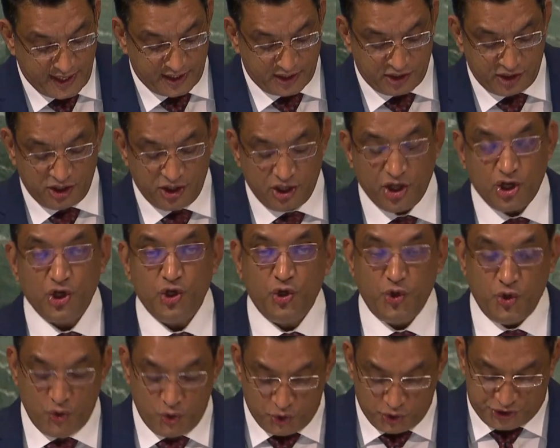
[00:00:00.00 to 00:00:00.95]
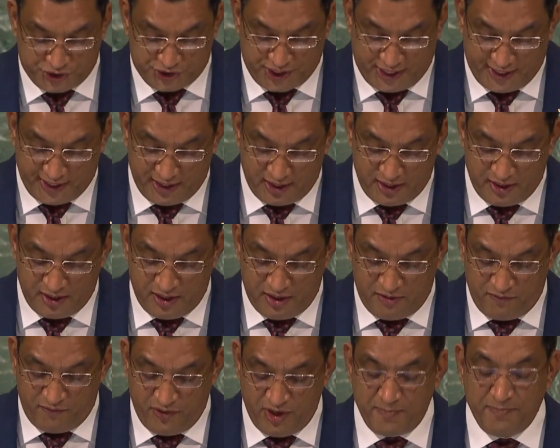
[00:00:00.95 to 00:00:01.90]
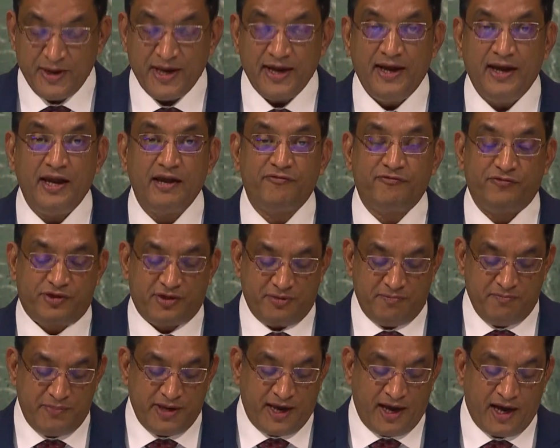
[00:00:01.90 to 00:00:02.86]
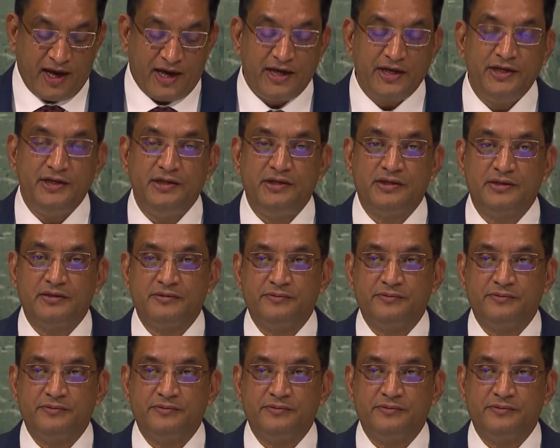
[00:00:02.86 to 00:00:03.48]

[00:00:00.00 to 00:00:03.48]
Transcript: that no child will be left behind.